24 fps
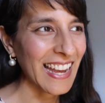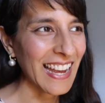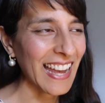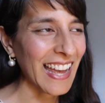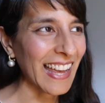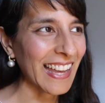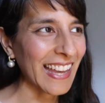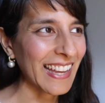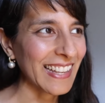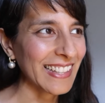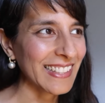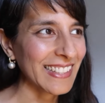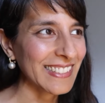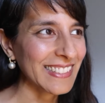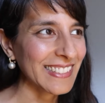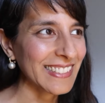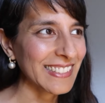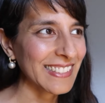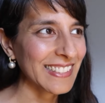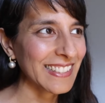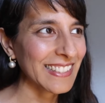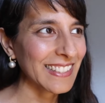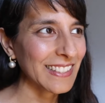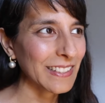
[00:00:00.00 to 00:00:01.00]

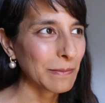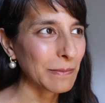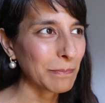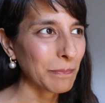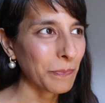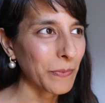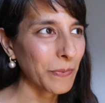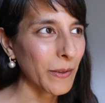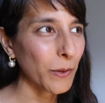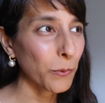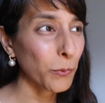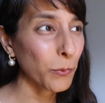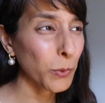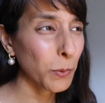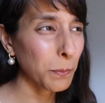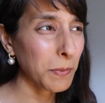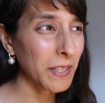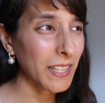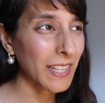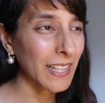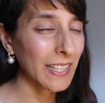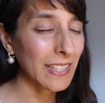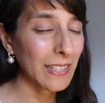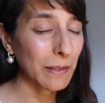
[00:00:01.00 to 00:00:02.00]
and I will
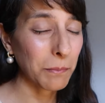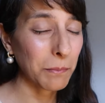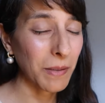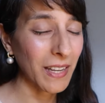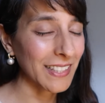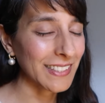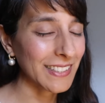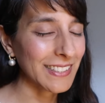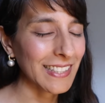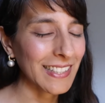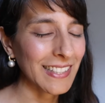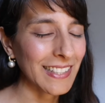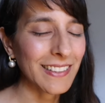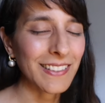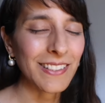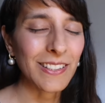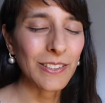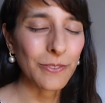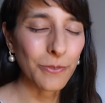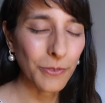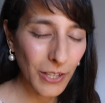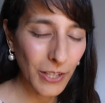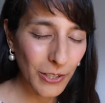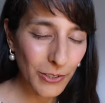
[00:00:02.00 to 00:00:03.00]
be heading back to
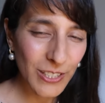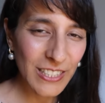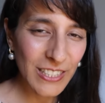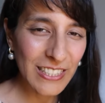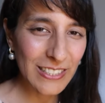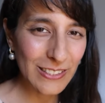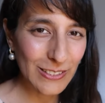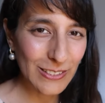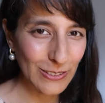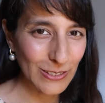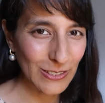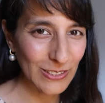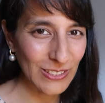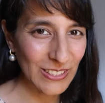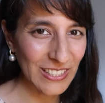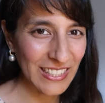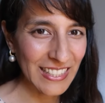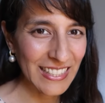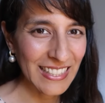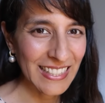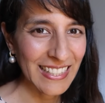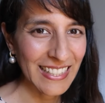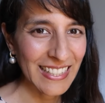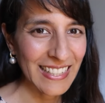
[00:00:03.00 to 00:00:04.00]
England very
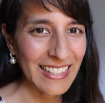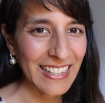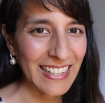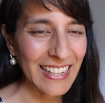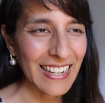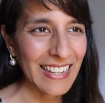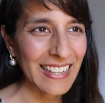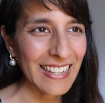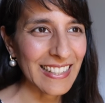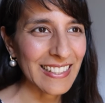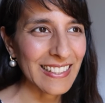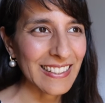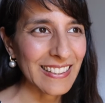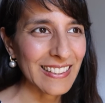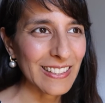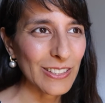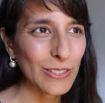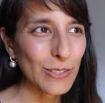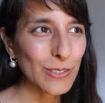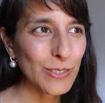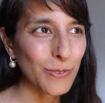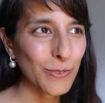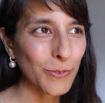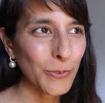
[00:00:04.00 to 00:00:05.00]
soon. And
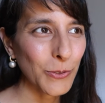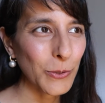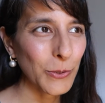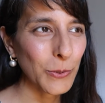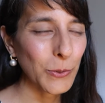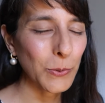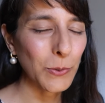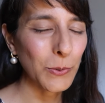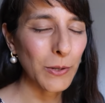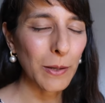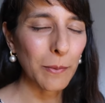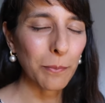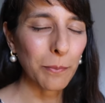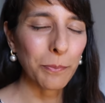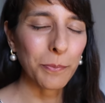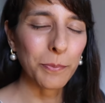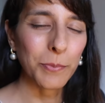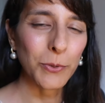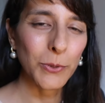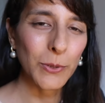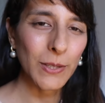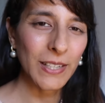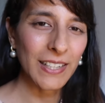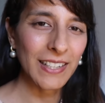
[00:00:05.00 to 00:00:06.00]
those of you who are
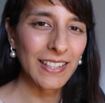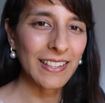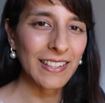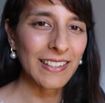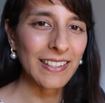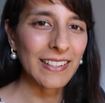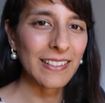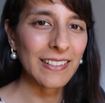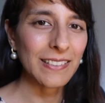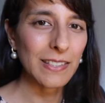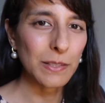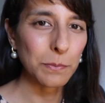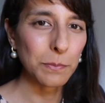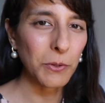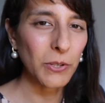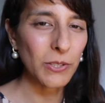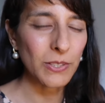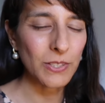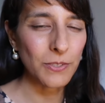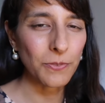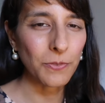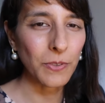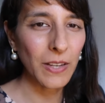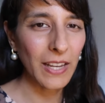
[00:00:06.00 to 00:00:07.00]
booking
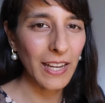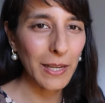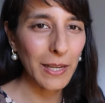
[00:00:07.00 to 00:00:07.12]
spots for